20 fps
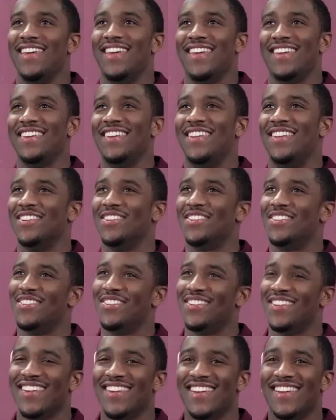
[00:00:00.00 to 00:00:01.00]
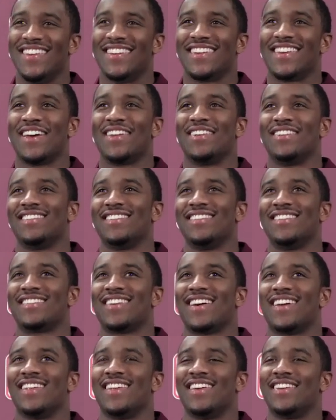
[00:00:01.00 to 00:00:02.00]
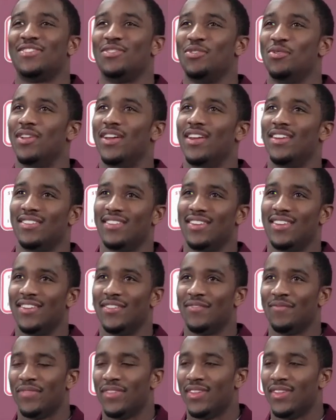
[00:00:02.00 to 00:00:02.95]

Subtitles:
You know, it's kind of like 2 days again.